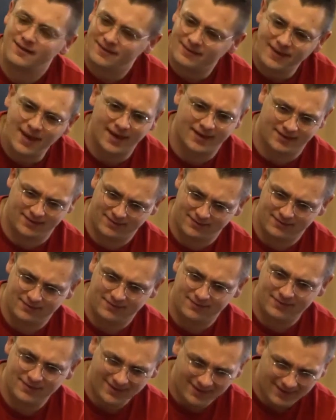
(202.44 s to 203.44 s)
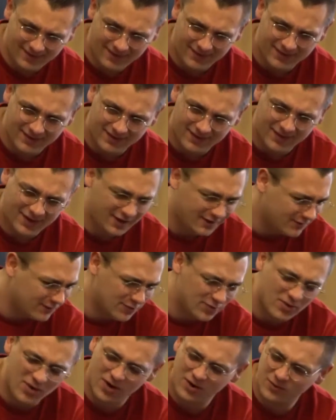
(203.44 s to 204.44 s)
Nick,
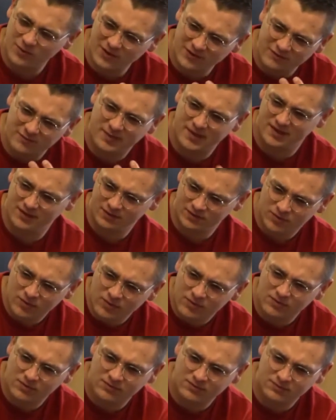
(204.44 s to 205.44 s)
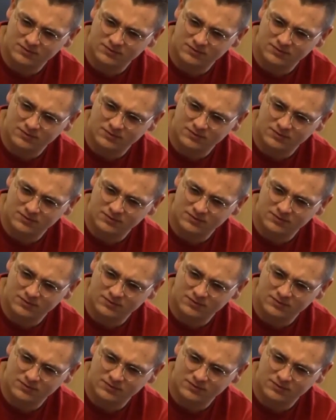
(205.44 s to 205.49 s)
after all we've been through,